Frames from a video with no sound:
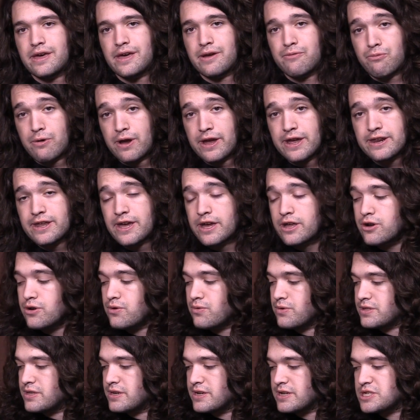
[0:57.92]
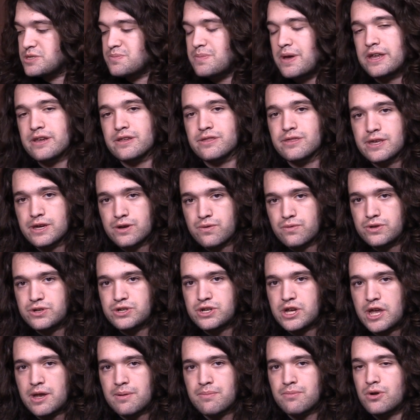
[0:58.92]
a radiator with an expanded liquid
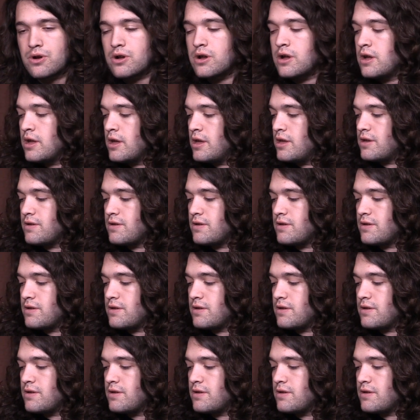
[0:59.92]
chamber